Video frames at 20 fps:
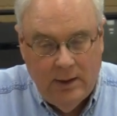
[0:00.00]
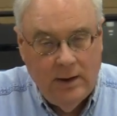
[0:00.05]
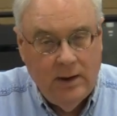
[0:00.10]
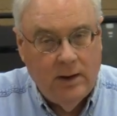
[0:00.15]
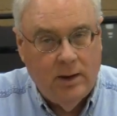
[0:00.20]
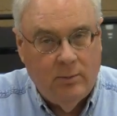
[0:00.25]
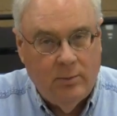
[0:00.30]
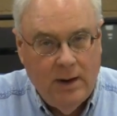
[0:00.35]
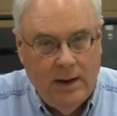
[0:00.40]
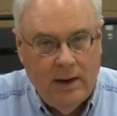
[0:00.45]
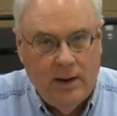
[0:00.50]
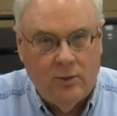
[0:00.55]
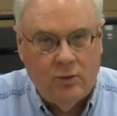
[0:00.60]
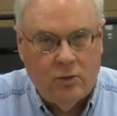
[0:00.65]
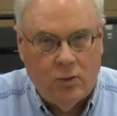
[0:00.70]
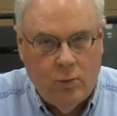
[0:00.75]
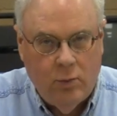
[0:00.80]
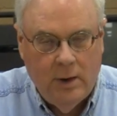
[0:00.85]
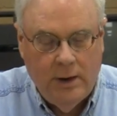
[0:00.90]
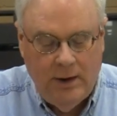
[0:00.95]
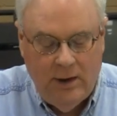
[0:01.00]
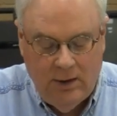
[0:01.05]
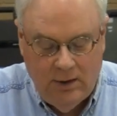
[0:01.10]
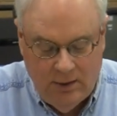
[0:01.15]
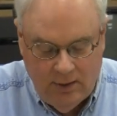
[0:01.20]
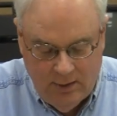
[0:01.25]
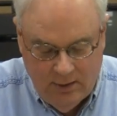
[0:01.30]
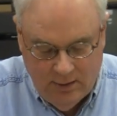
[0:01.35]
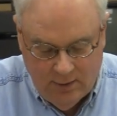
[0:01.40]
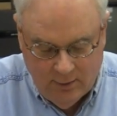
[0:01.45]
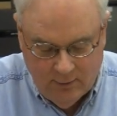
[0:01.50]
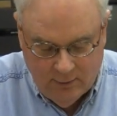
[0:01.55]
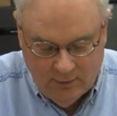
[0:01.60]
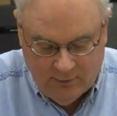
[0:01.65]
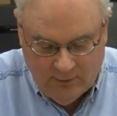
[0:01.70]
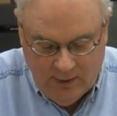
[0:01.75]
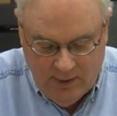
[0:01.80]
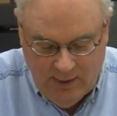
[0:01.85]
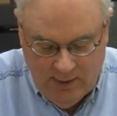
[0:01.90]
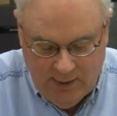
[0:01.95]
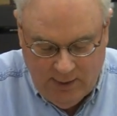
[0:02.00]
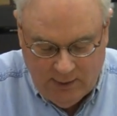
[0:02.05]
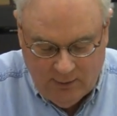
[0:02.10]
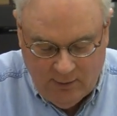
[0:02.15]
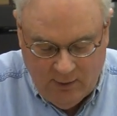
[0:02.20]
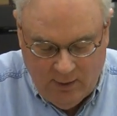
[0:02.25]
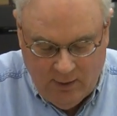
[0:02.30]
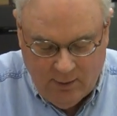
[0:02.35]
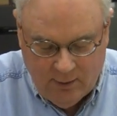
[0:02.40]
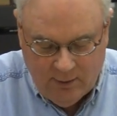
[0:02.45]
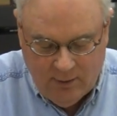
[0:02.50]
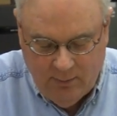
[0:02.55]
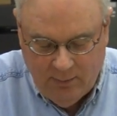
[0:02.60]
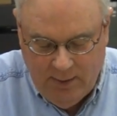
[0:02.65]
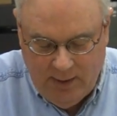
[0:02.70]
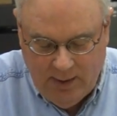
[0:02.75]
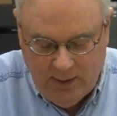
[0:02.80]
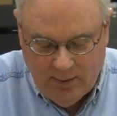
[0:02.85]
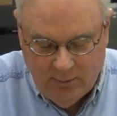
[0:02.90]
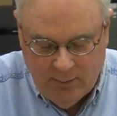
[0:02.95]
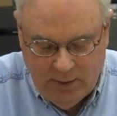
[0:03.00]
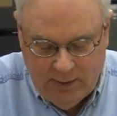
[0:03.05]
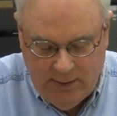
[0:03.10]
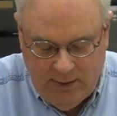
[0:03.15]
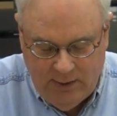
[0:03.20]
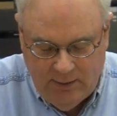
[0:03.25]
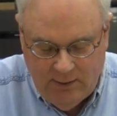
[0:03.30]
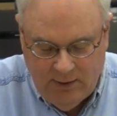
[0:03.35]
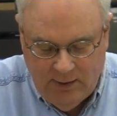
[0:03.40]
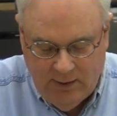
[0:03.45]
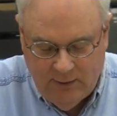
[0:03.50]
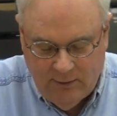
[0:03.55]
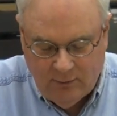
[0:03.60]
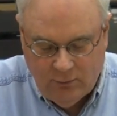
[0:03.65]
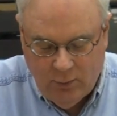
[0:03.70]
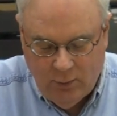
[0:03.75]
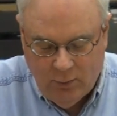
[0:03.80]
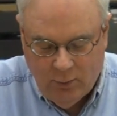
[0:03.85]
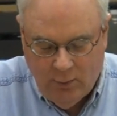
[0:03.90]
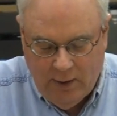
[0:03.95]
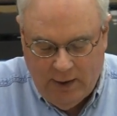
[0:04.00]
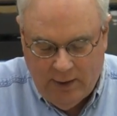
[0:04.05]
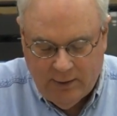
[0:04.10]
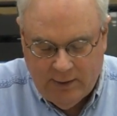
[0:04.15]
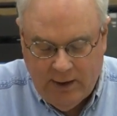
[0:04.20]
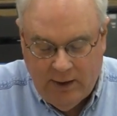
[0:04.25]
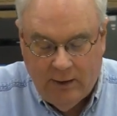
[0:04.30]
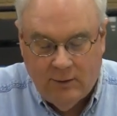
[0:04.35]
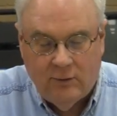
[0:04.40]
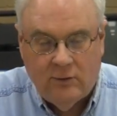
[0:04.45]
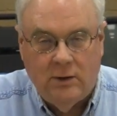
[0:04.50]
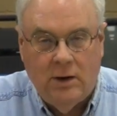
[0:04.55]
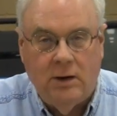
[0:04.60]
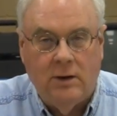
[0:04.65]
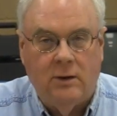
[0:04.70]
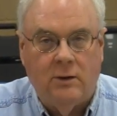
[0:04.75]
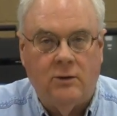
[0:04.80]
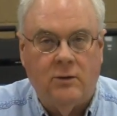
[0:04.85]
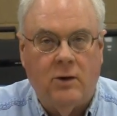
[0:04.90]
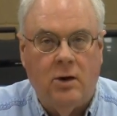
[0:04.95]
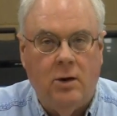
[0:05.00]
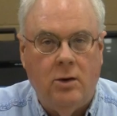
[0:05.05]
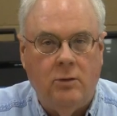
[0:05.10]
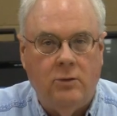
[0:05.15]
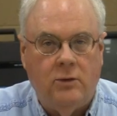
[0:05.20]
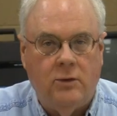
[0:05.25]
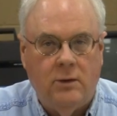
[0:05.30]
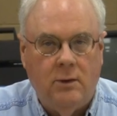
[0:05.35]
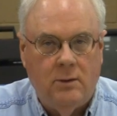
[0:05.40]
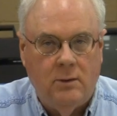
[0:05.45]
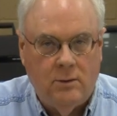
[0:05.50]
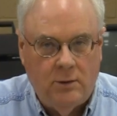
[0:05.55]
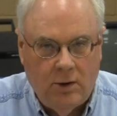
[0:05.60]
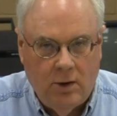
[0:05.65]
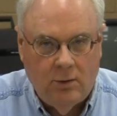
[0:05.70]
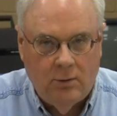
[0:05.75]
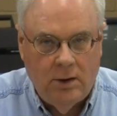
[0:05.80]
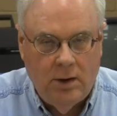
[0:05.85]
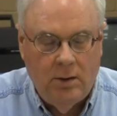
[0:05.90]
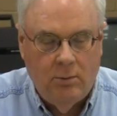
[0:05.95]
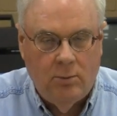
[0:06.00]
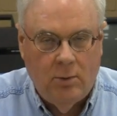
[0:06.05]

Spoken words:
in about 20 years. I talked about Benitez with Wildcats tennis coach Tony